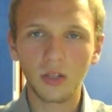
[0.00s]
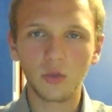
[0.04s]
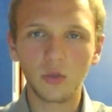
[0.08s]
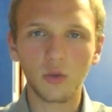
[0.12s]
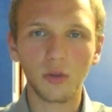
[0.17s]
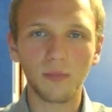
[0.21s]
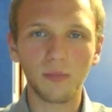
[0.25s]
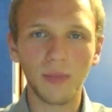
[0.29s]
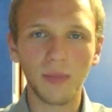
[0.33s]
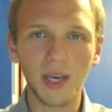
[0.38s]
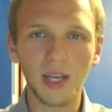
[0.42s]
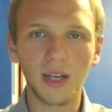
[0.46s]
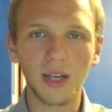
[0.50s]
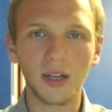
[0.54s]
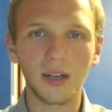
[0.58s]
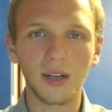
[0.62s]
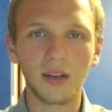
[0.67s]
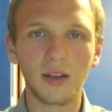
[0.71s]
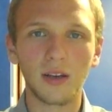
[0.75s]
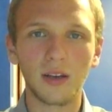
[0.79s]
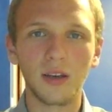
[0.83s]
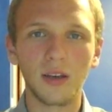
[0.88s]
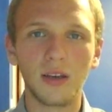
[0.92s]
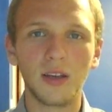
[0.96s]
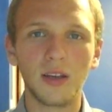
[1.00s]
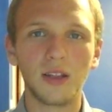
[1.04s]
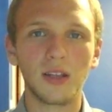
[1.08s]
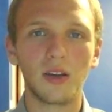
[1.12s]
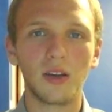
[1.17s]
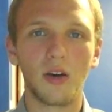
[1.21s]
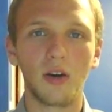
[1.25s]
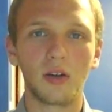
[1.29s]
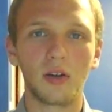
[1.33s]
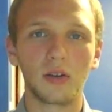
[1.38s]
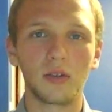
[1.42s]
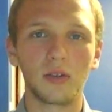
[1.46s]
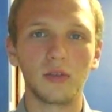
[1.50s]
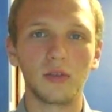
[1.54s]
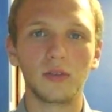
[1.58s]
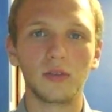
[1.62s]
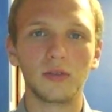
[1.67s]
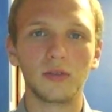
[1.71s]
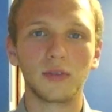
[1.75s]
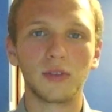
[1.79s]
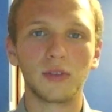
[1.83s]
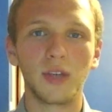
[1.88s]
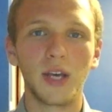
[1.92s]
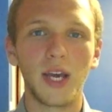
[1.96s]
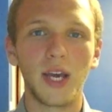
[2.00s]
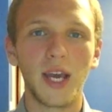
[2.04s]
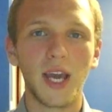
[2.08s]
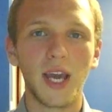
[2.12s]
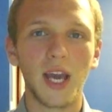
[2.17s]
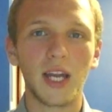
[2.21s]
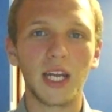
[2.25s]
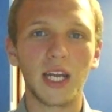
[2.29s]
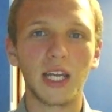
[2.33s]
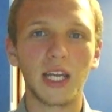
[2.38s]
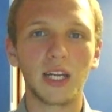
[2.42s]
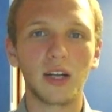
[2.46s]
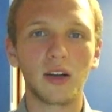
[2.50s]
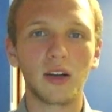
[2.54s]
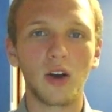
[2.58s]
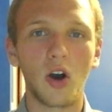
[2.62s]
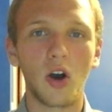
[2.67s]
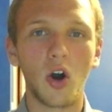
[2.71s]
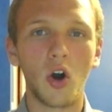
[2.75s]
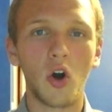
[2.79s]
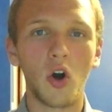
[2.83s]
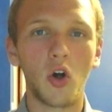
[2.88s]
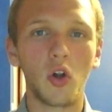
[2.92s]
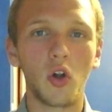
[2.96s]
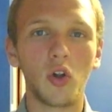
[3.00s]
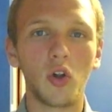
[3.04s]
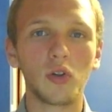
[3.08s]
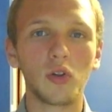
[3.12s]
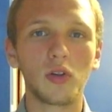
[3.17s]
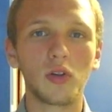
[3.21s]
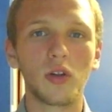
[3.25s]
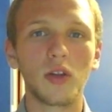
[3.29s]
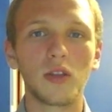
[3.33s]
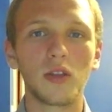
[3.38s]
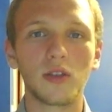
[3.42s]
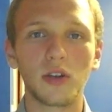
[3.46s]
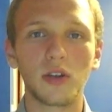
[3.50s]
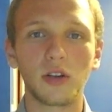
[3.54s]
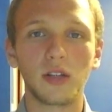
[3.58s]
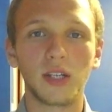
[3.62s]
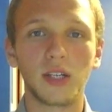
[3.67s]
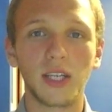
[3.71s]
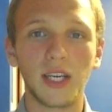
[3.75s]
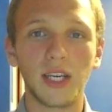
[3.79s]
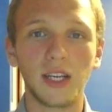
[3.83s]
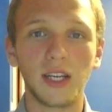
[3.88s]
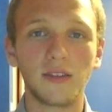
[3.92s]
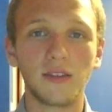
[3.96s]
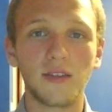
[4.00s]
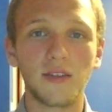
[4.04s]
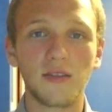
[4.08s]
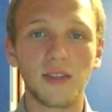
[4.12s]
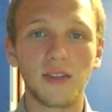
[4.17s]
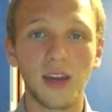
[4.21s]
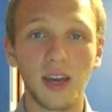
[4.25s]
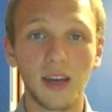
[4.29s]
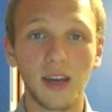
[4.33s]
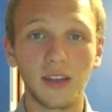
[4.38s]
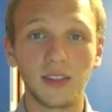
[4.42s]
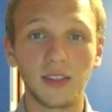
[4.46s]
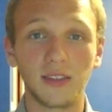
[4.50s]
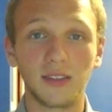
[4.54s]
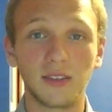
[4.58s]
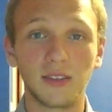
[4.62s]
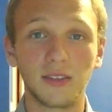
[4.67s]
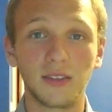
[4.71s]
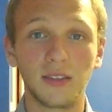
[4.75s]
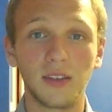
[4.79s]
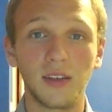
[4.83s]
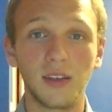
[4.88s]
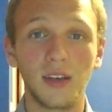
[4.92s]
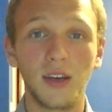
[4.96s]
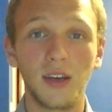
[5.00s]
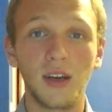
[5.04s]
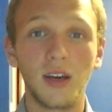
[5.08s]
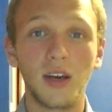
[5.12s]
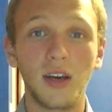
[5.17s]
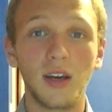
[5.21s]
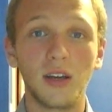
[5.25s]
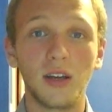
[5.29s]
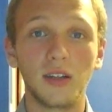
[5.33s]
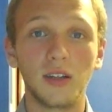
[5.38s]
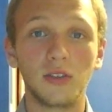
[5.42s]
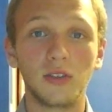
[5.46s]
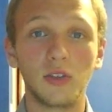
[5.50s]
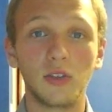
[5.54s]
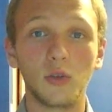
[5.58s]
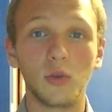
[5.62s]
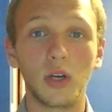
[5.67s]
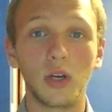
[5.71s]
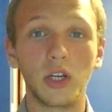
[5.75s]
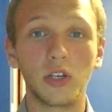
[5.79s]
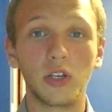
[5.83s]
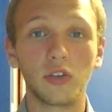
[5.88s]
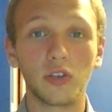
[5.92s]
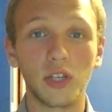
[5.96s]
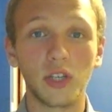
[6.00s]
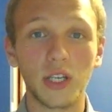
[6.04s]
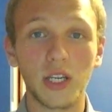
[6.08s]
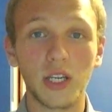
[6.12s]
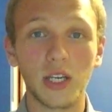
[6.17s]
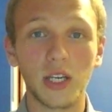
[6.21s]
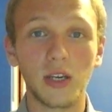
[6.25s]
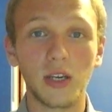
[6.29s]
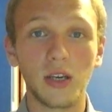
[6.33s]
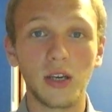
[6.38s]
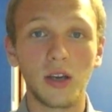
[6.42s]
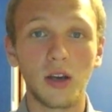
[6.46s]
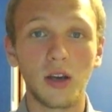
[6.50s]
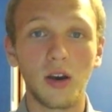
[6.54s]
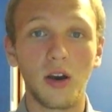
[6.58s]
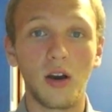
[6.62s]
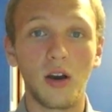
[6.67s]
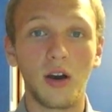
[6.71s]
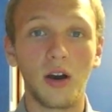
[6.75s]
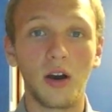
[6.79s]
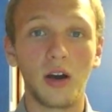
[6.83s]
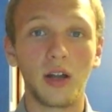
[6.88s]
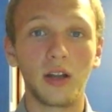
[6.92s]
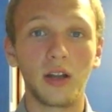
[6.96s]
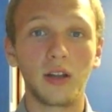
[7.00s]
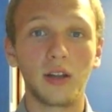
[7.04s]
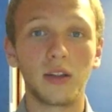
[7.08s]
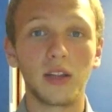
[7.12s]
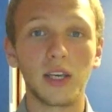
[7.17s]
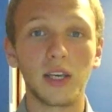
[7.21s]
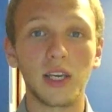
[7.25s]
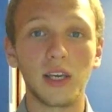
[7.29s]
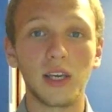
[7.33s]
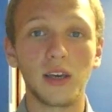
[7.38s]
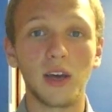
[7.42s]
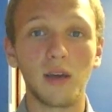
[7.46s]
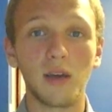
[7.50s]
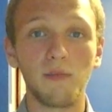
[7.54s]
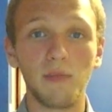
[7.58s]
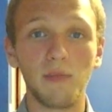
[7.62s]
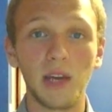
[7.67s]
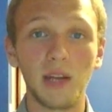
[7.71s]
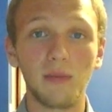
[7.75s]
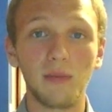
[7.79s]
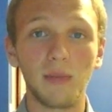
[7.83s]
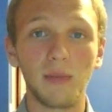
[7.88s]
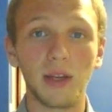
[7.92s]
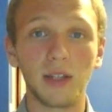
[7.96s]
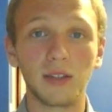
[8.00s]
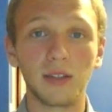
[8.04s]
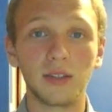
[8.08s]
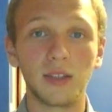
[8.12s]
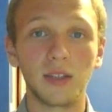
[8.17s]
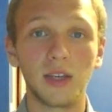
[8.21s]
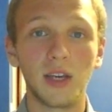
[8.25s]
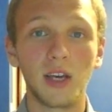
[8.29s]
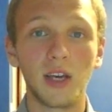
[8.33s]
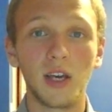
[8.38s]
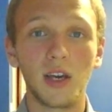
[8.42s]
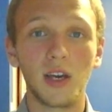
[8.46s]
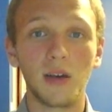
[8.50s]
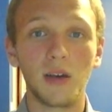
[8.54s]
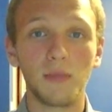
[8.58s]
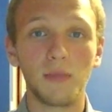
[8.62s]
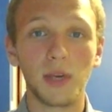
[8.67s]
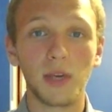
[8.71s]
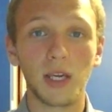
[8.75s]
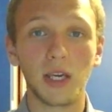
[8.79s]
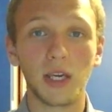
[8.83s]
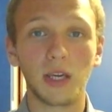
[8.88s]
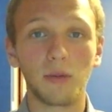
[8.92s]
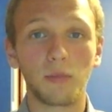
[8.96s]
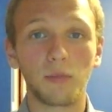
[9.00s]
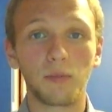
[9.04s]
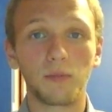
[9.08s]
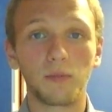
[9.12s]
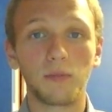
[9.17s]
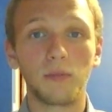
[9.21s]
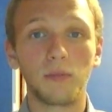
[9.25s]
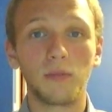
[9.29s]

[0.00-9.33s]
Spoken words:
To amend the articles, it needed all 13 states to agree on the amendment being